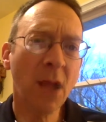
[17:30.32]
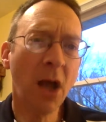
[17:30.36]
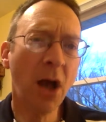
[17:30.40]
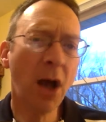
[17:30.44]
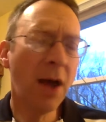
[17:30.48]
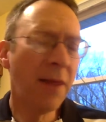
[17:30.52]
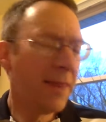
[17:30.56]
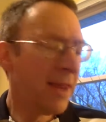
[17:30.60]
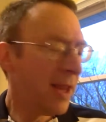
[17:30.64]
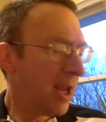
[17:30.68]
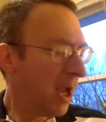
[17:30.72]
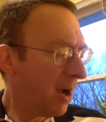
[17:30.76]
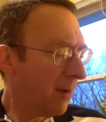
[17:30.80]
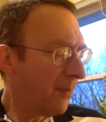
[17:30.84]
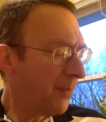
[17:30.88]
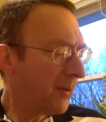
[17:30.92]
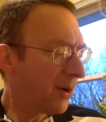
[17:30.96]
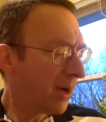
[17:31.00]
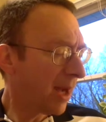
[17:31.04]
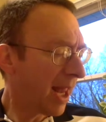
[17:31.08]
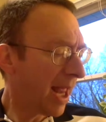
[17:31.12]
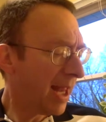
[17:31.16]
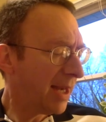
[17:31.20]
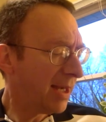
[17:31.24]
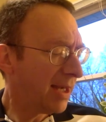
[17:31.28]
On the
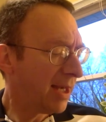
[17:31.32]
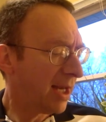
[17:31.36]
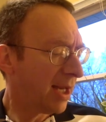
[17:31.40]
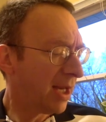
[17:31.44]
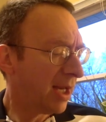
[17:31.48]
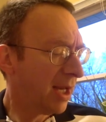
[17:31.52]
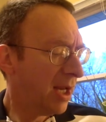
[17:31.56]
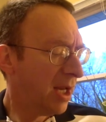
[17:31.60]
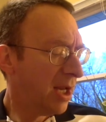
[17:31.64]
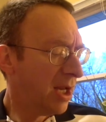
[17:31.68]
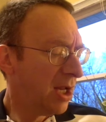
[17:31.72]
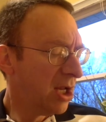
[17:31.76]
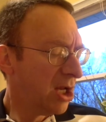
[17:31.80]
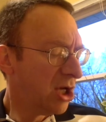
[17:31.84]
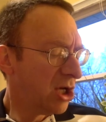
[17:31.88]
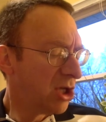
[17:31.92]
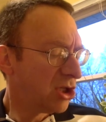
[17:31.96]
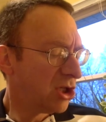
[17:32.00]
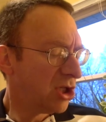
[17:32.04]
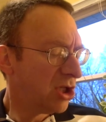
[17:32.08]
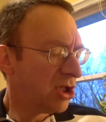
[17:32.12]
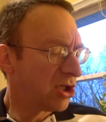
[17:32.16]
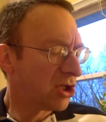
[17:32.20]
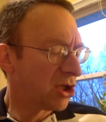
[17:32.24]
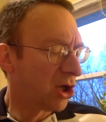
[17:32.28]
upper landing,
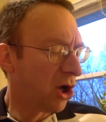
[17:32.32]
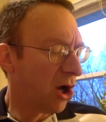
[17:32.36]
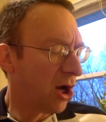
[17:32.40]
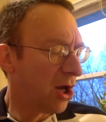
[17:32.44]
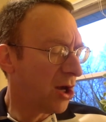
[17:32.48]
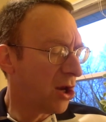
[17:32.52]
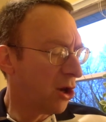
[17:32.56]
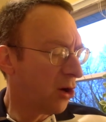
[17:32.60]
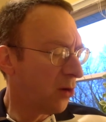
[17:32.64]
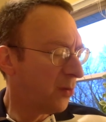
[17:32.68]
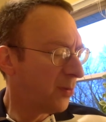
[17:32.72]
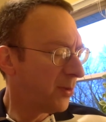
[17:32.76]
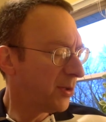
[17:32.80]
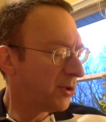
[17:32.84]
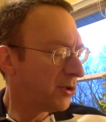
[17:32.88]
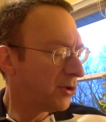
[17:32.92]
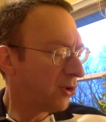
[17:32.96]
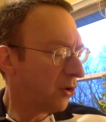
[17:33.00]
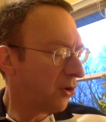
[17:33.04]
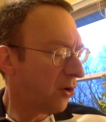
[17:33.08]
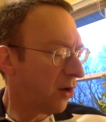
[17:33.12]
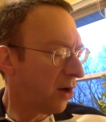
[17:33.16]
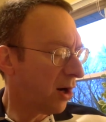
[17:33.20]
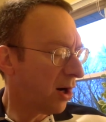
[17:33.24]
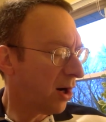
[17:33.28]
she saw an open
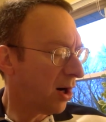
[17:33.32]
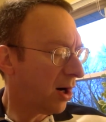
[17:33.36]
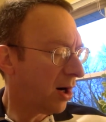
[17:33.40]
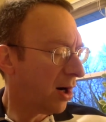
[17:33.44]
door